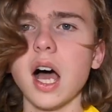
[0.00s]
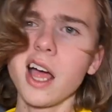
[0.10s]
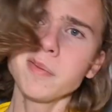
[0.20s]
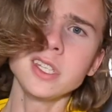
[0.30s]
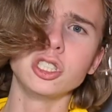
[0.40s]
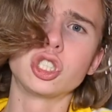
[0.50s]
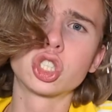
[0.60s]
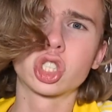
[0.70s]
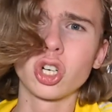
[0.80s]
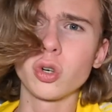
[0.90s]
I mean,
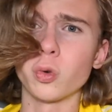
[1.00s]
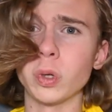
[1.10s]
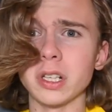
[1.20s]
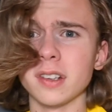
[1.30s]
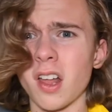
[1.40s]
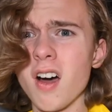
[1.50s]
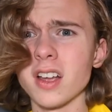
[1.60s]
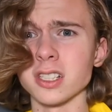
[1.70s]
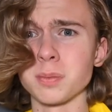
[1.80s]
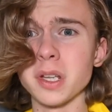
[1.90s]
sure, we lost,